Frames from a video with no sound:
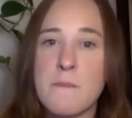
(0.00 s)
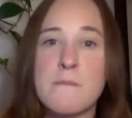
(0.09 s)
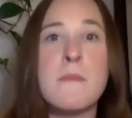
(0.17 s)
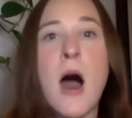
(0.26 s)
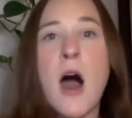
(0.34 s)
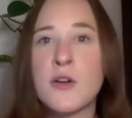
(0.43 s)

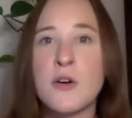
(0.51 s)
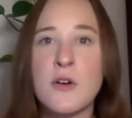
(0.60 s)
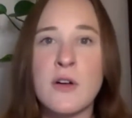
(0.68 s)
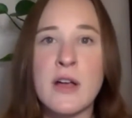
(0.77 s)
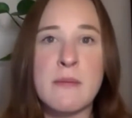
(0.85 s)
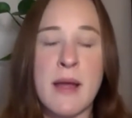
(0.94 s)

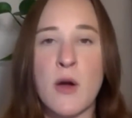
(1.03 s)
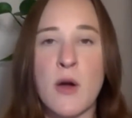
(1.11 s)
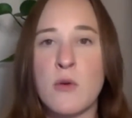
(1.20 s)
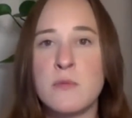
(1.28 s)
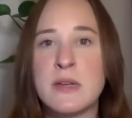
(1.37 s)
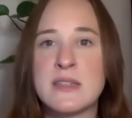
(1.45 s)
model in my
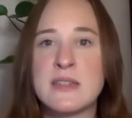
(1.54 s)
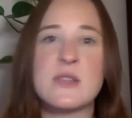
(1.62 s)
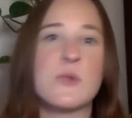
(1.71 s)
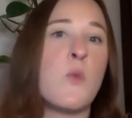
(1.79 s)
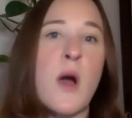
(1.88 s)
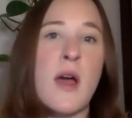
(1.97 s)
own
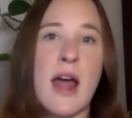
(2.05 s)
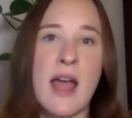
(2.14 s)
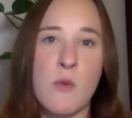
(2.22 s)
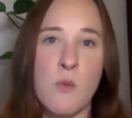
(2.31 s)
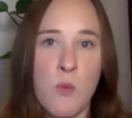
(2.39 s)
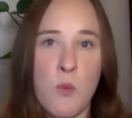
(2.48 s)
business what I